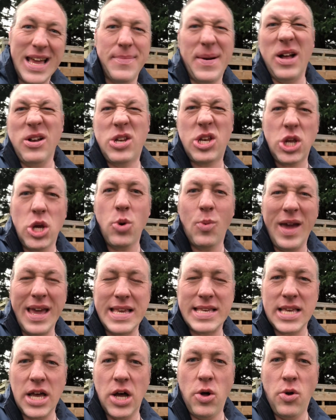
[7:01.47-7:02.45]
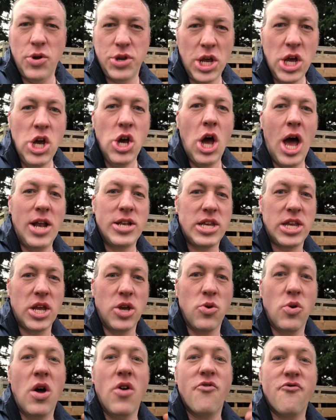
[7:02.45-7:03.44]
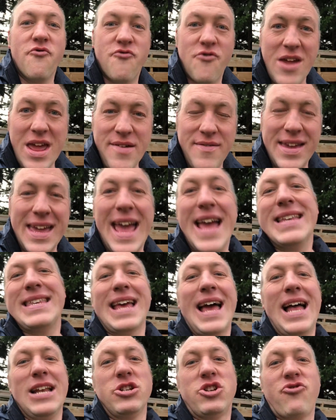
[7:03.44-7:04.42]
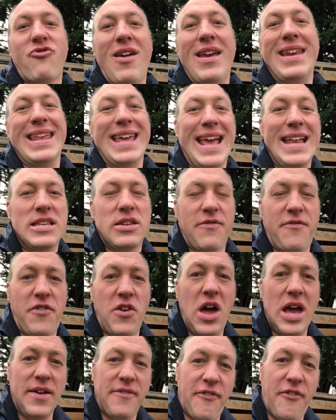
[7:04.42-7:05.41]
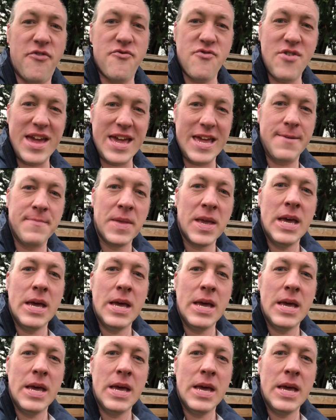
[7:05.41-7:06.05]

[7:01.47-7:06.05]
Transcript: about two weeks old to rearing it and training it to fly free